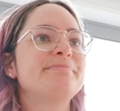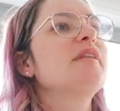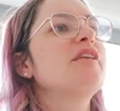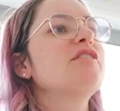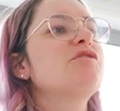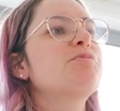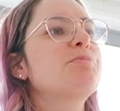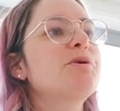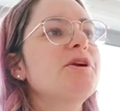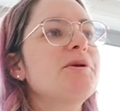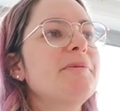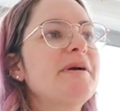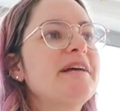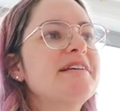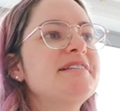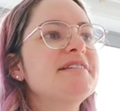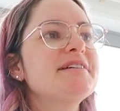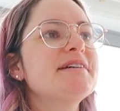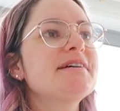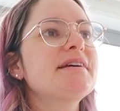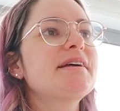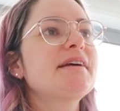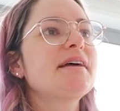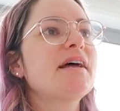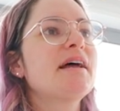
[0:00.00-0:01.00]
It's pretty
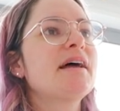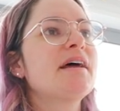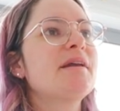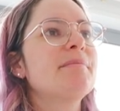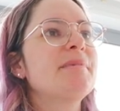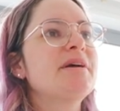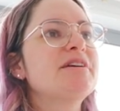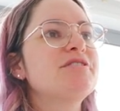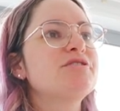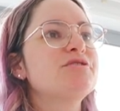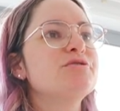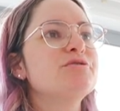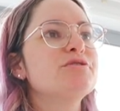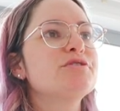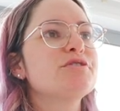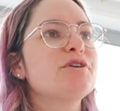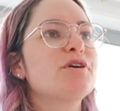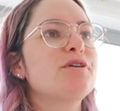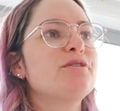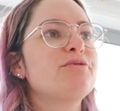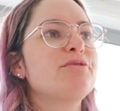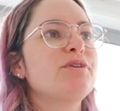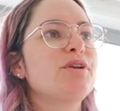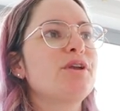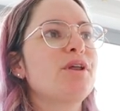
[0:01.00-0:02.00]
basic and it makes use
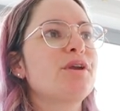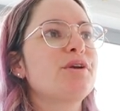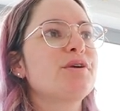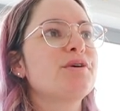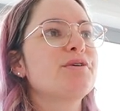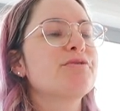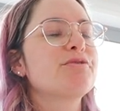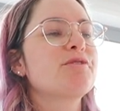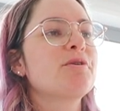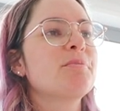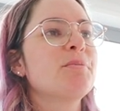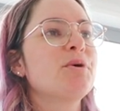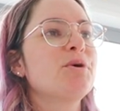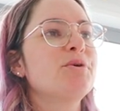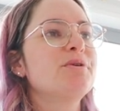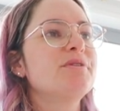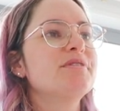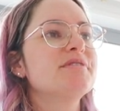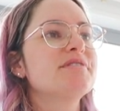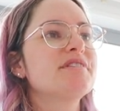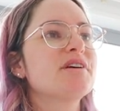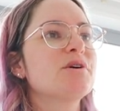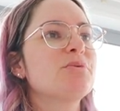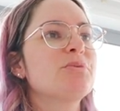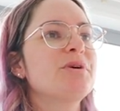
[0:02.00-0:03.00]
of a lot of
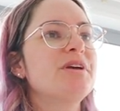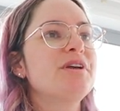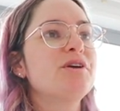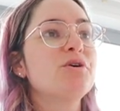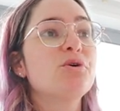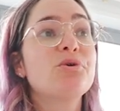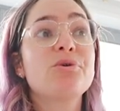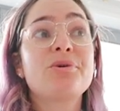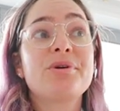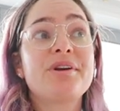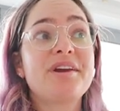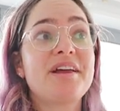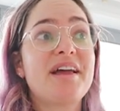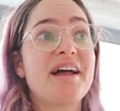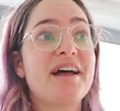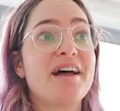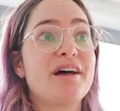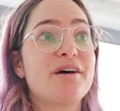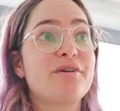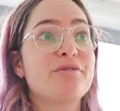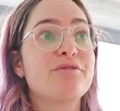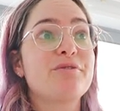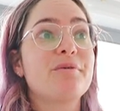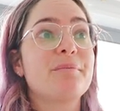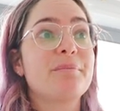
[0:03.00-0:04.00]
components that we already
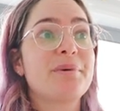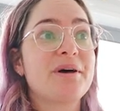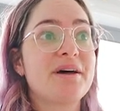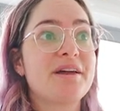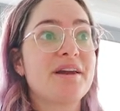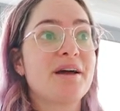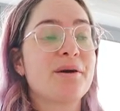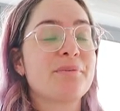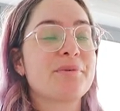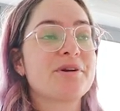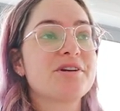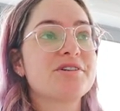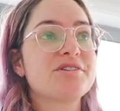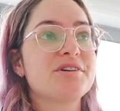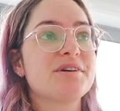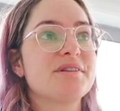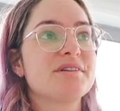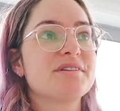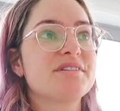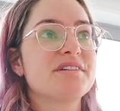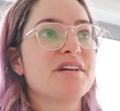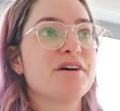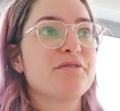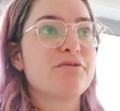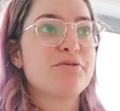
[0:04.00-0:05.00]
have, but I wanna share
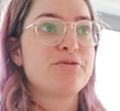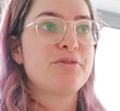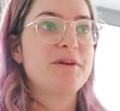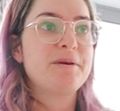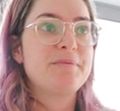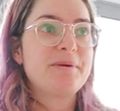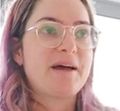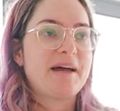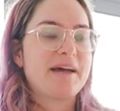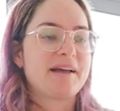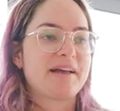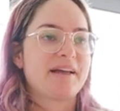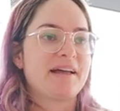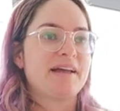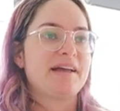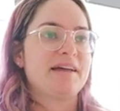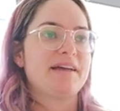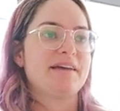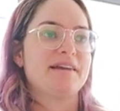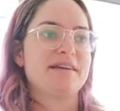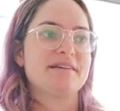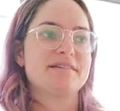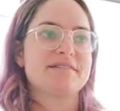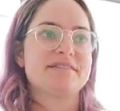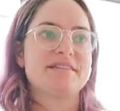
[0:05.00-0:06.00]
this now for feedback
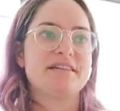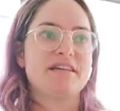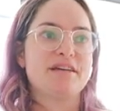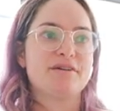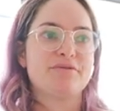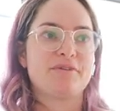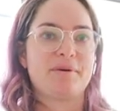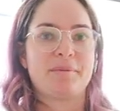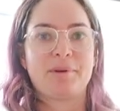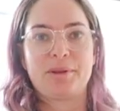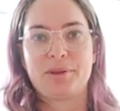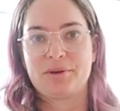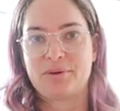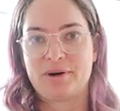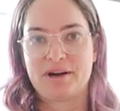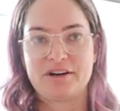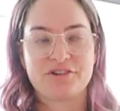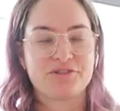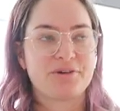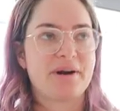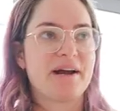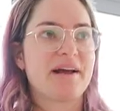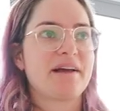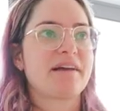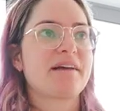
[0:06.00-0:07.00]
and see if I'm on the right
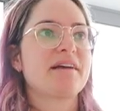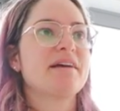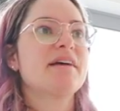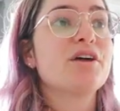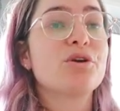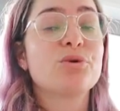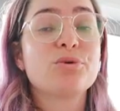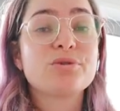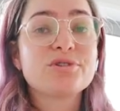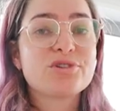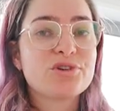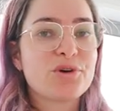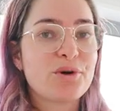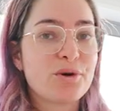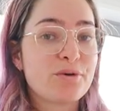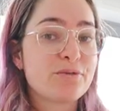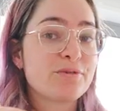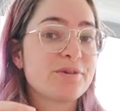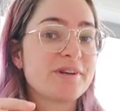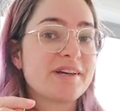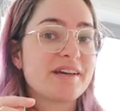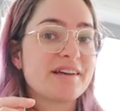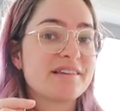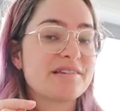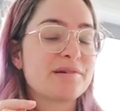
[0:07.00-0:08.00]
track and also
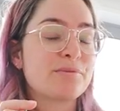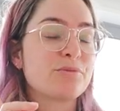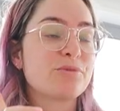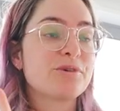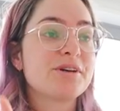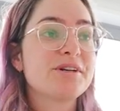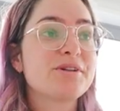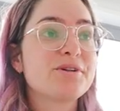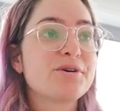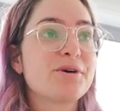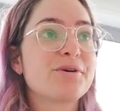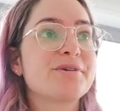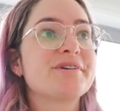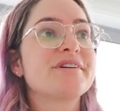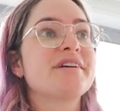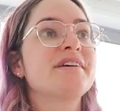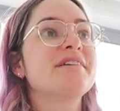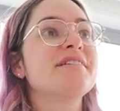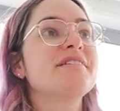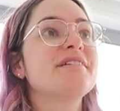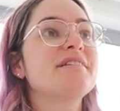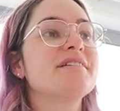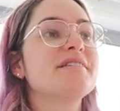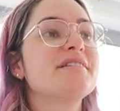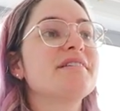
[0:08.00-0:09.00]
hopefully get some real
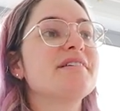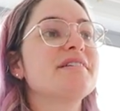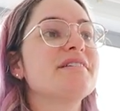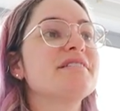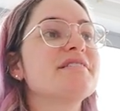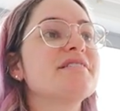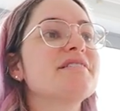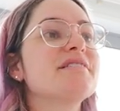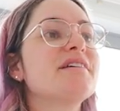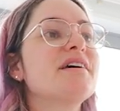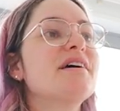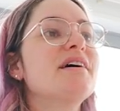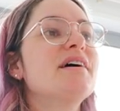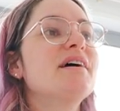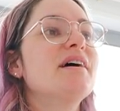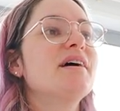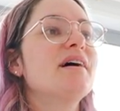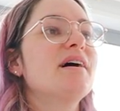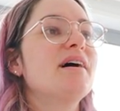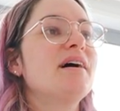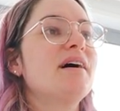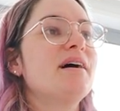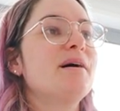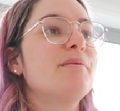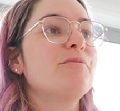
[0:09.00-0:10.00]
content into this
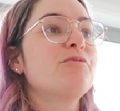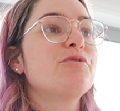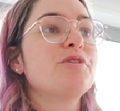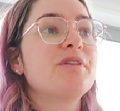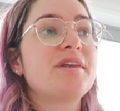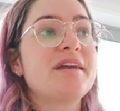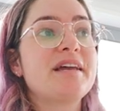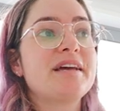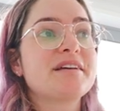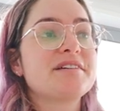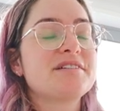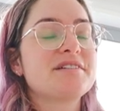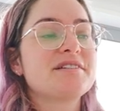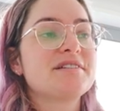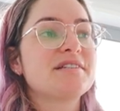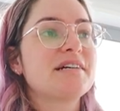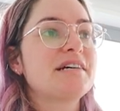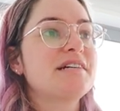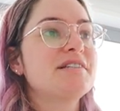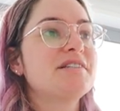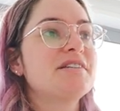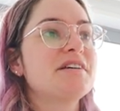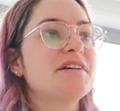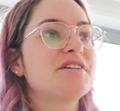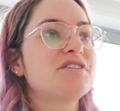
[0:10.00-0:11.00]
um, for the next
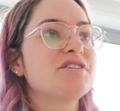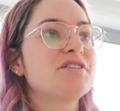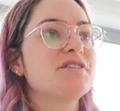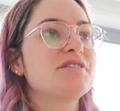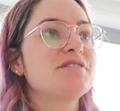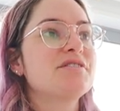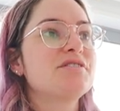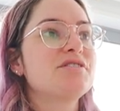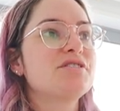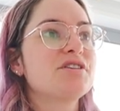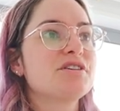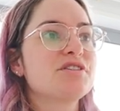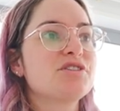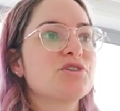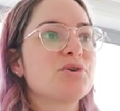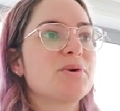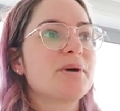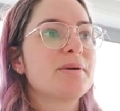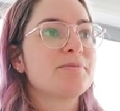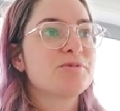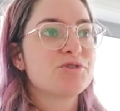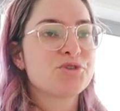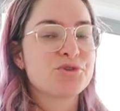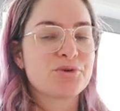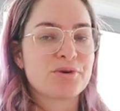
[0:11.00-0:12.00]
design session, just so
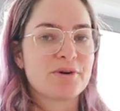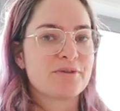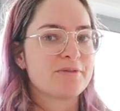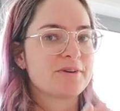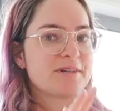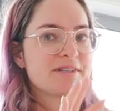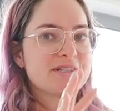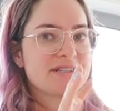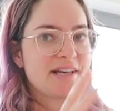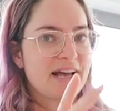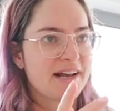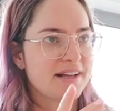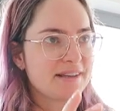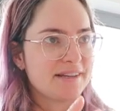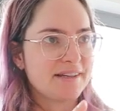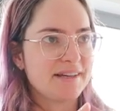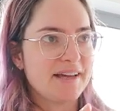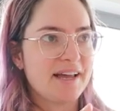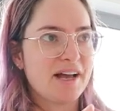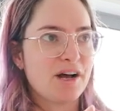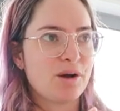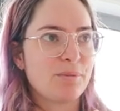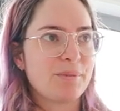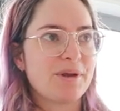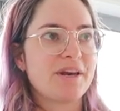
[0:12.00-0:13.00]
I'm sure of exactly
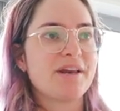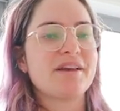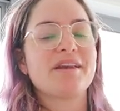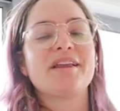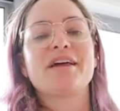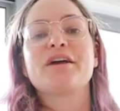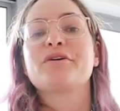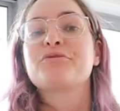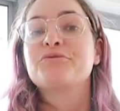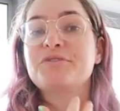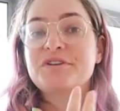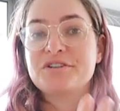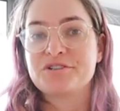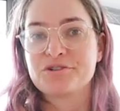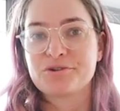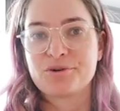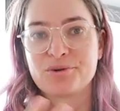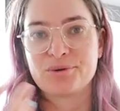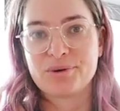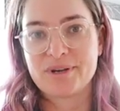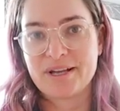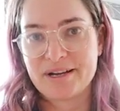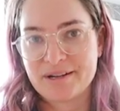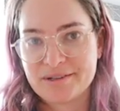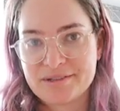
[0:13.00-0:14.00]
how many like feature
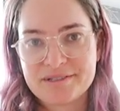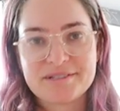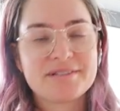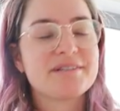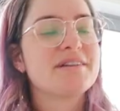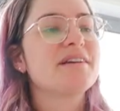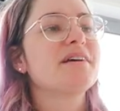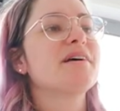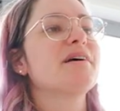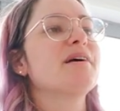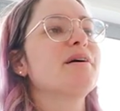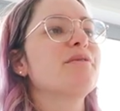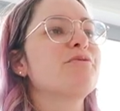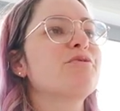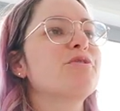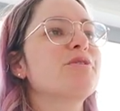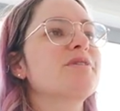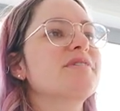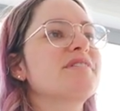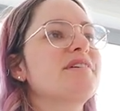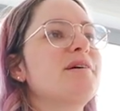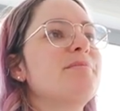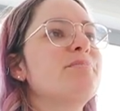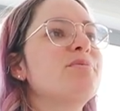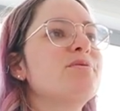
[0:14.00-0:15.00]
callouts, uh, for
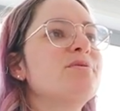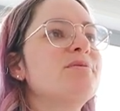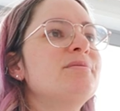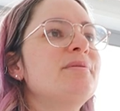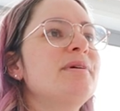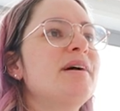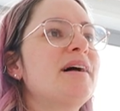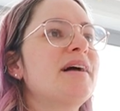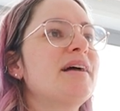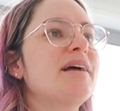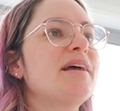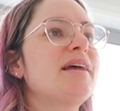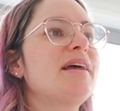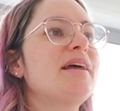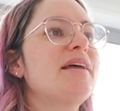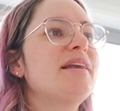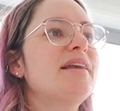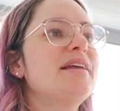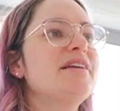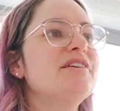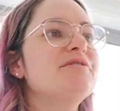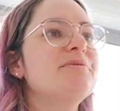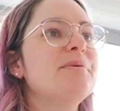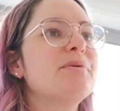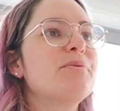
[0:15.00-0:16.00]
example, I
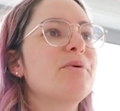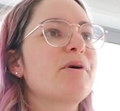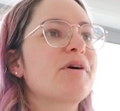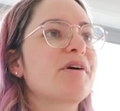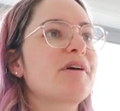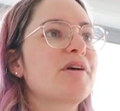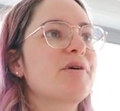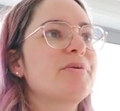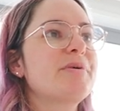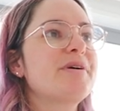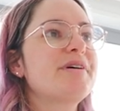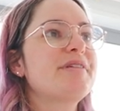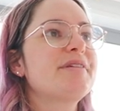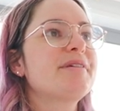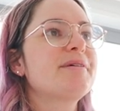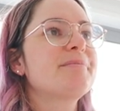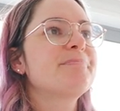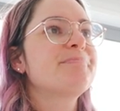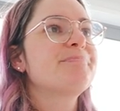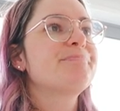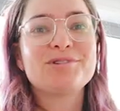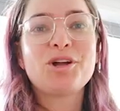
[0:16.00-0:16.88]
need to be working with.